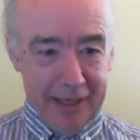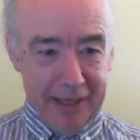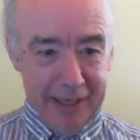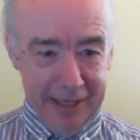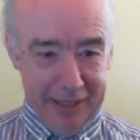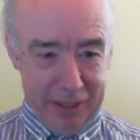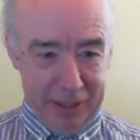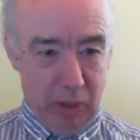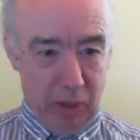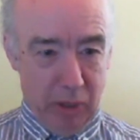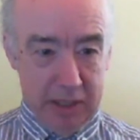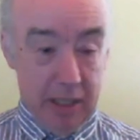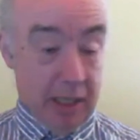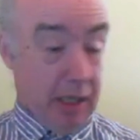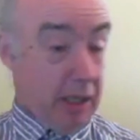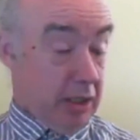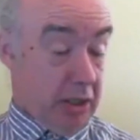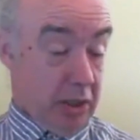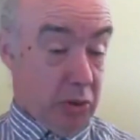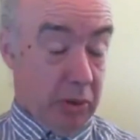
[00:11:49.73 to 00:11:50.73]
At 20, yeah,
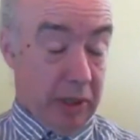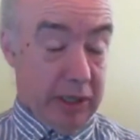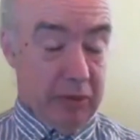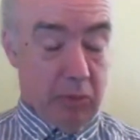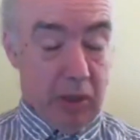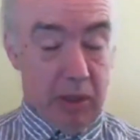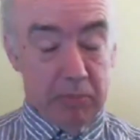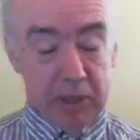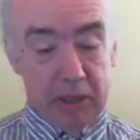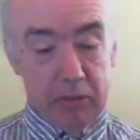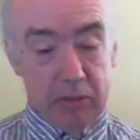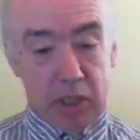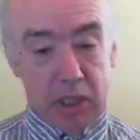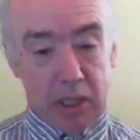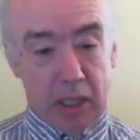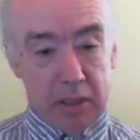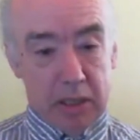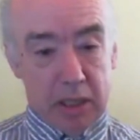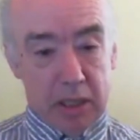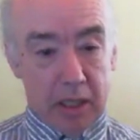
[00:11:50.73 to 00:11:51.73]
he was 21, but he was
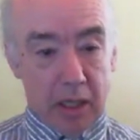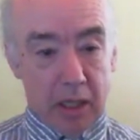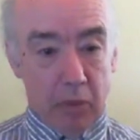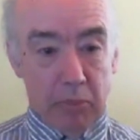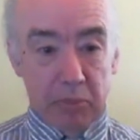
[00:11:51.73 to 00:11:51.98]
shouting at home.